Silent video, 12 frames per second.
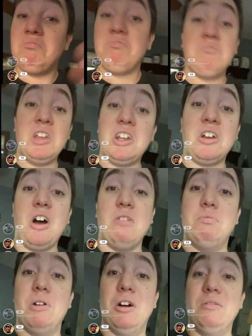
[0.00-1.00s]
Hit a golf
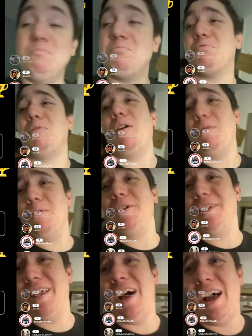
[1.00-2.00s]
ball? Probably a
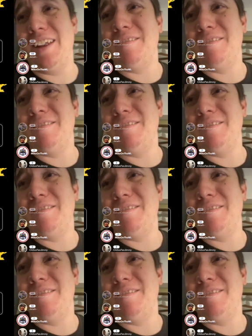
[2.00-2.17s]
lot.